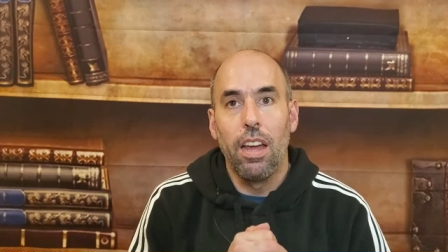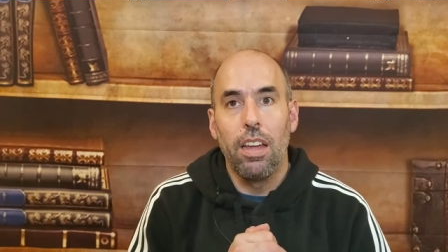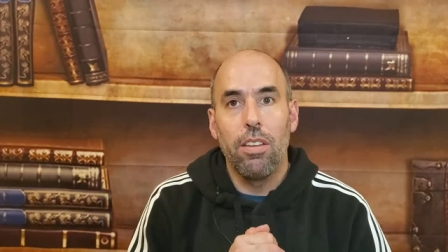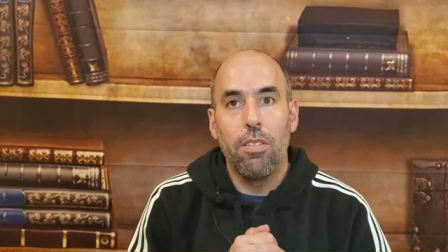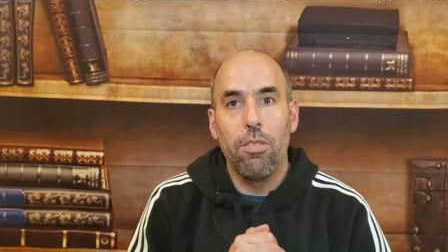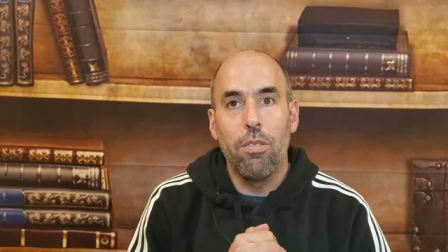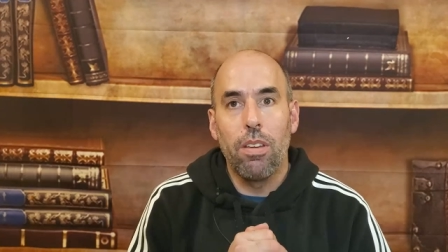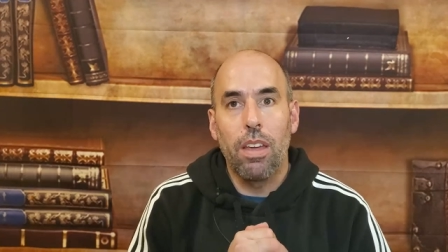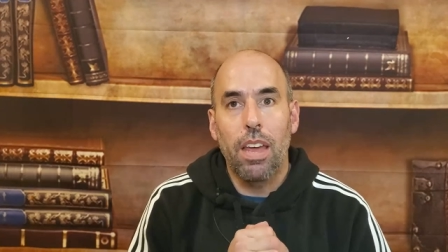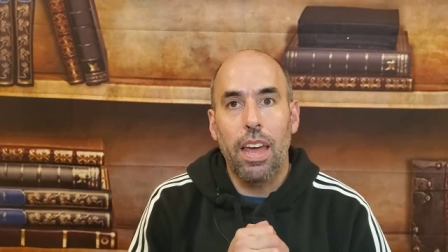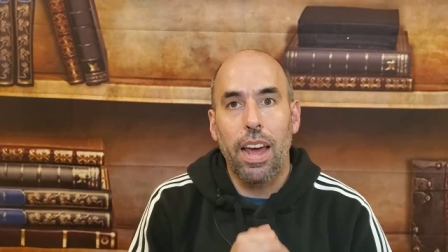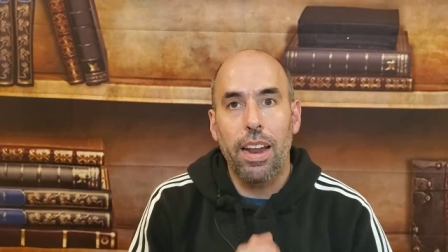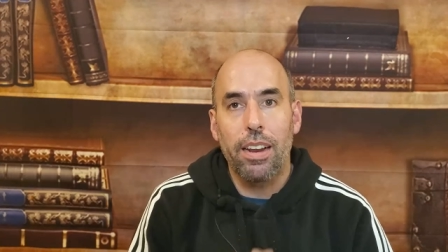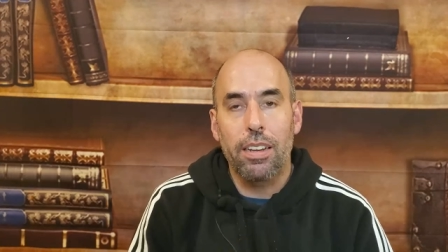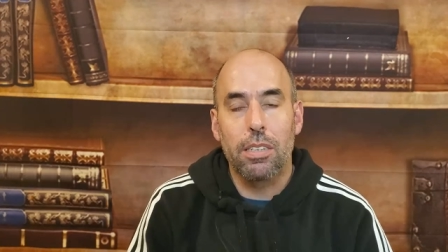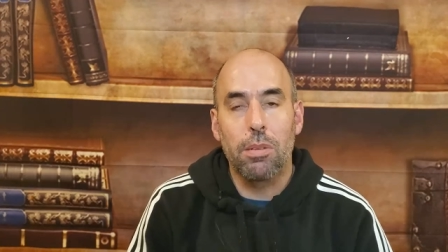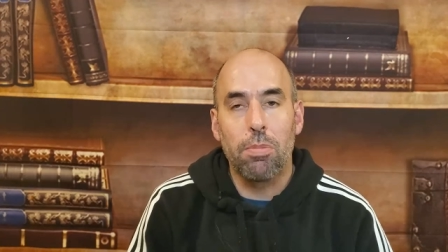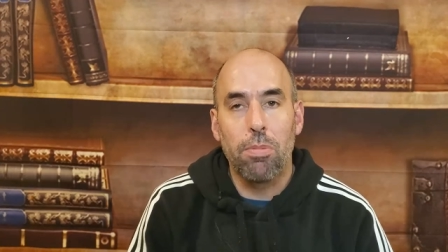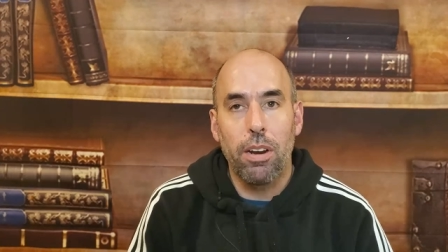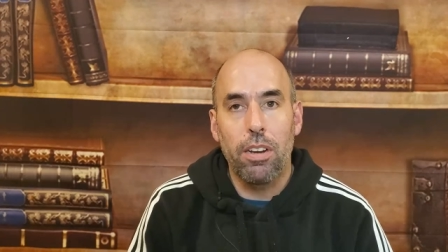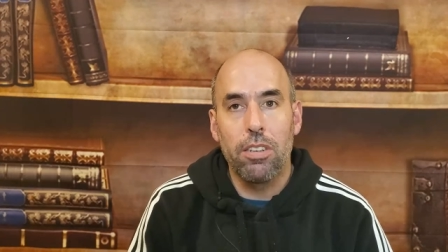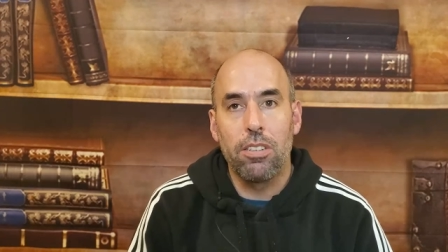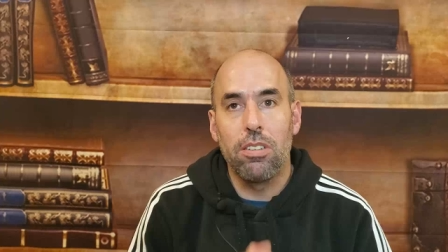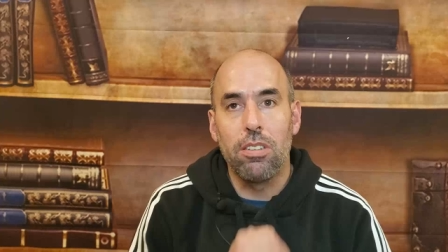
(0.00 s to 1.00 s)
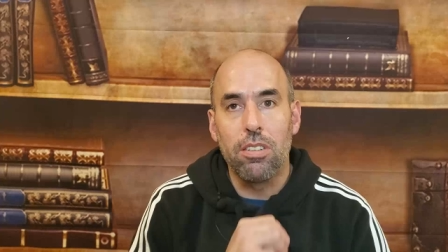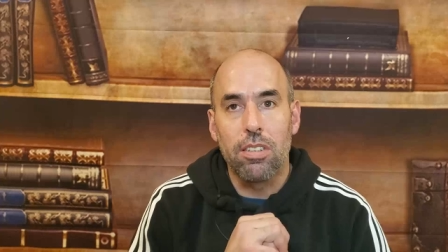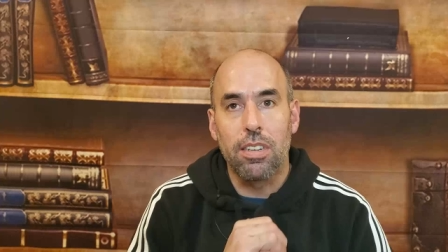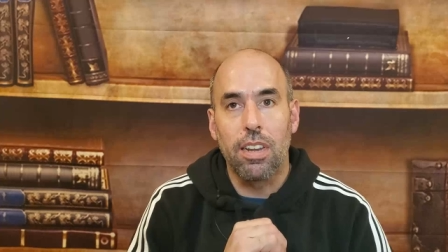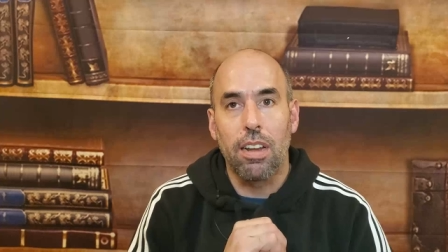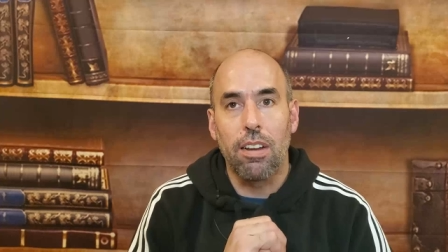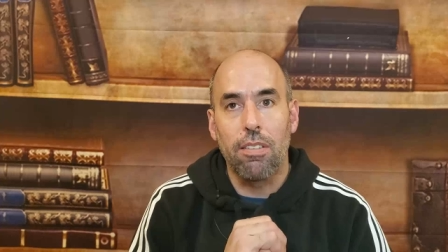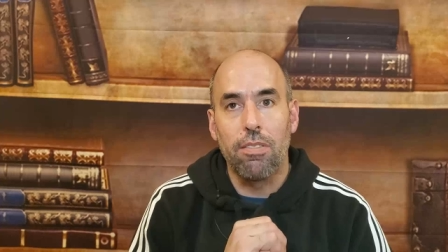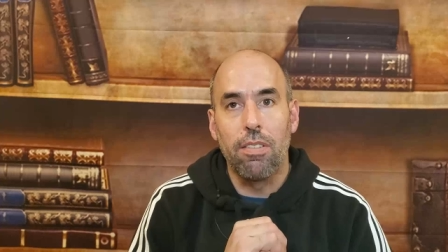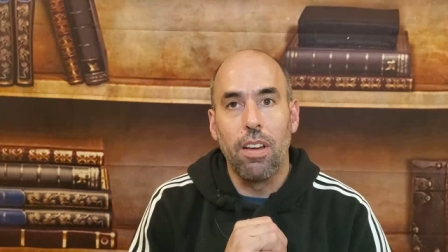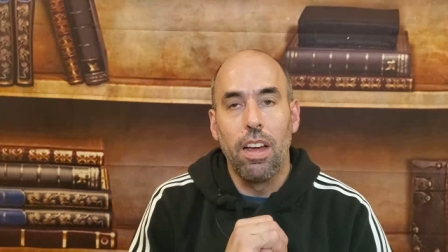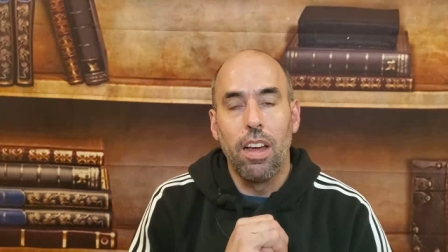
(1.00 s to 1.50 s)
You can't express
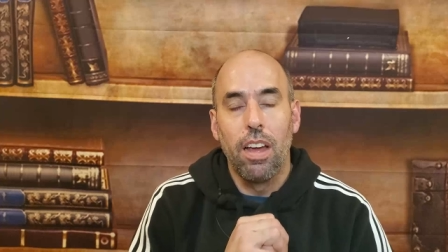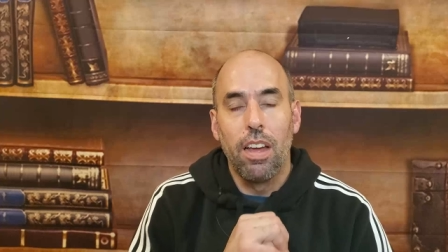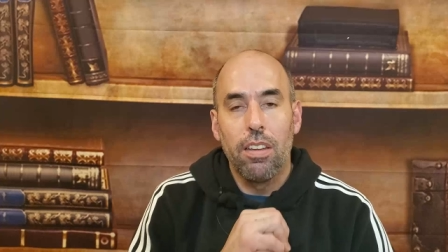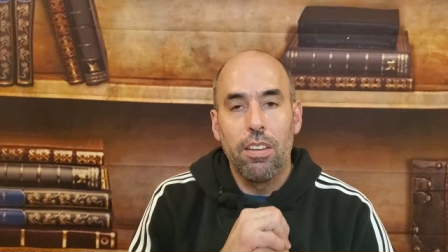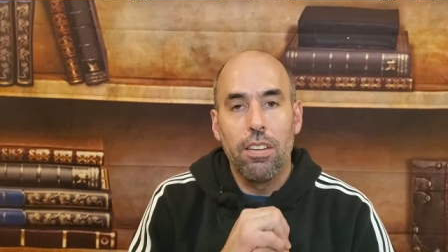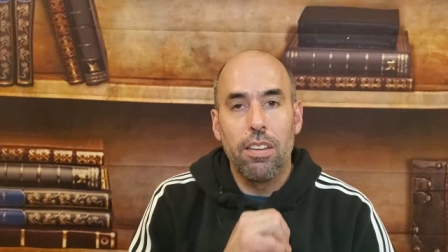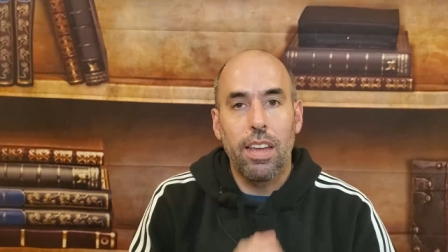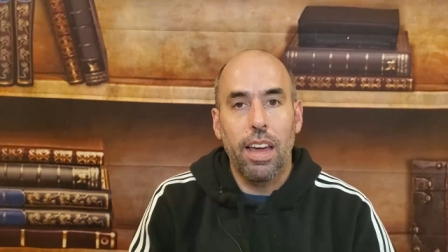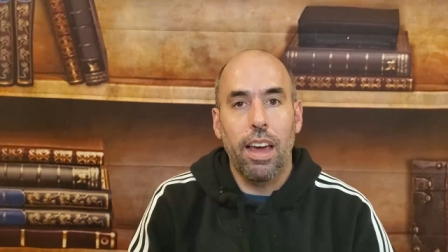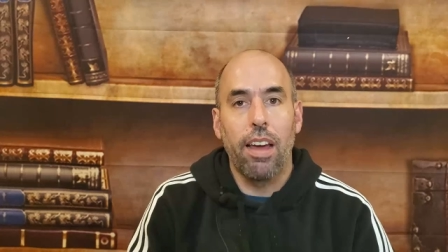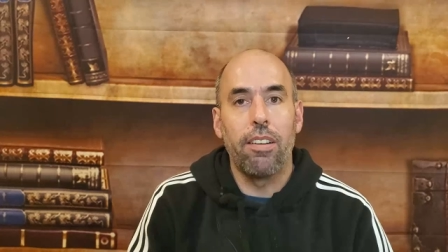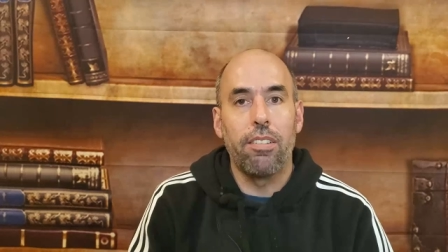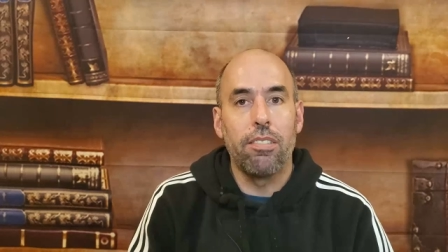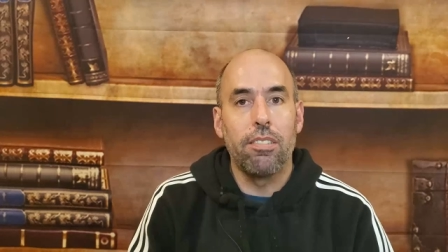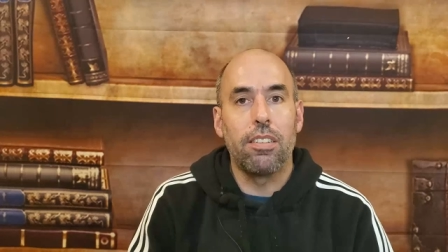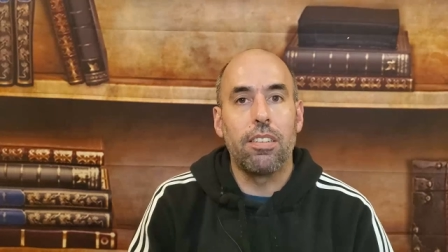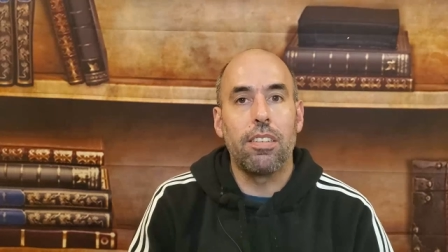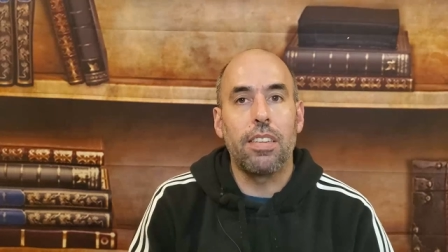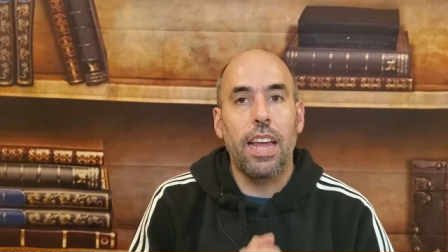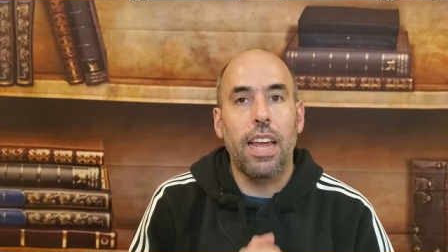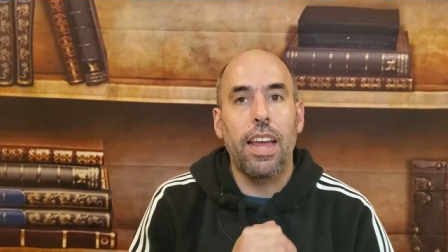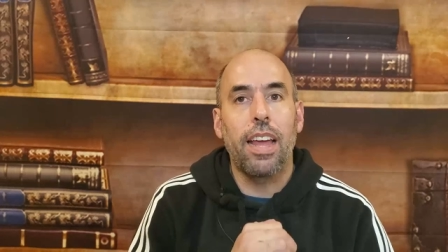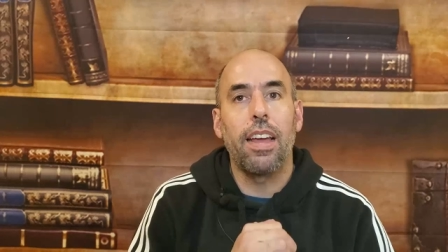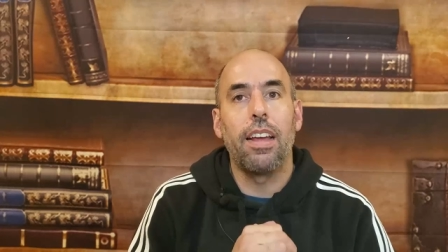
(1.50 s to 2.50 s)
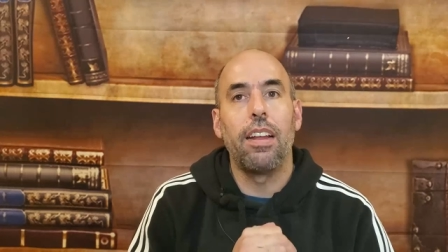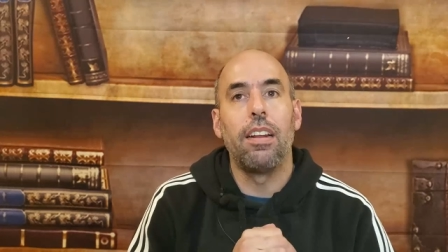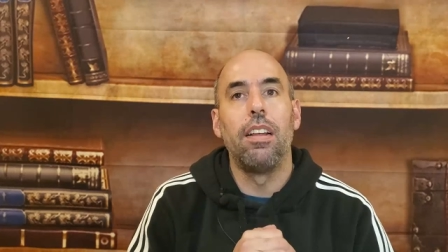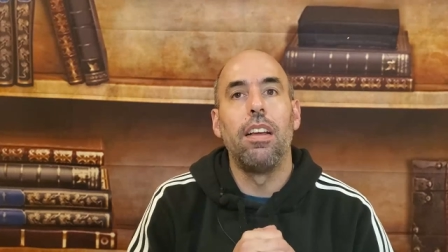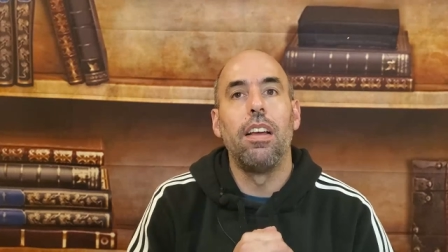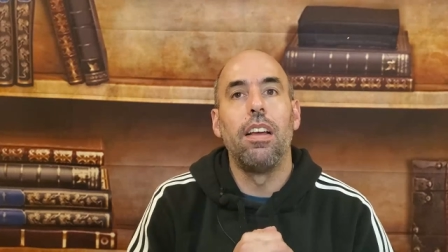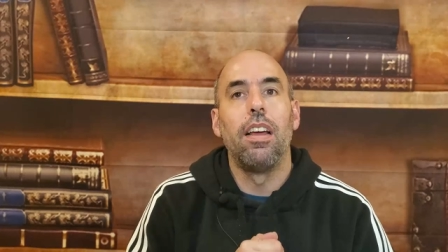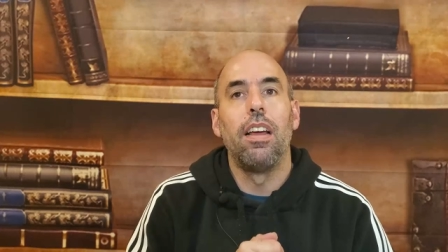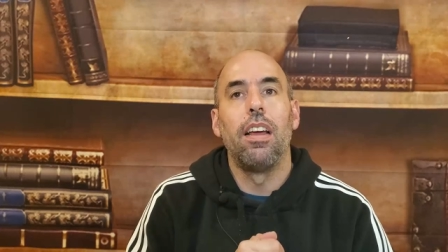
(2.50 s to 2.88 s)
yourself. You can't understand.